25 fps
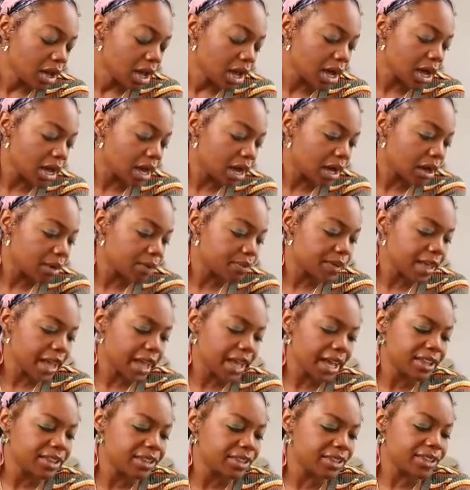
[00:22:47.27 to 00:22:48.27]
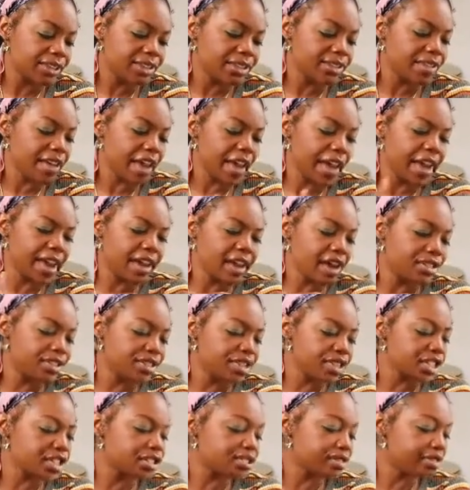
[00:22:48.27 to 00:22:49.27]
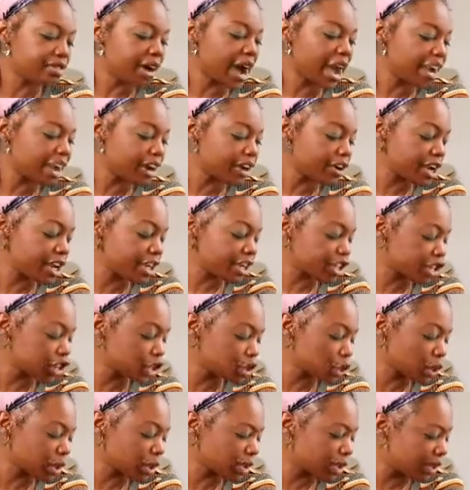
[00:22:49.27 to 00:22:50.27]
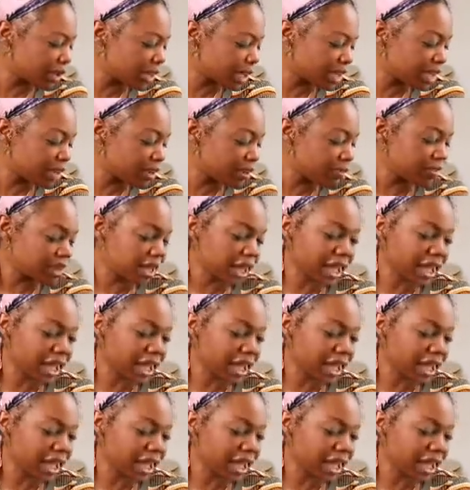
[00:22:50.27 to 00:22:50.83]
That this fire is short-lived.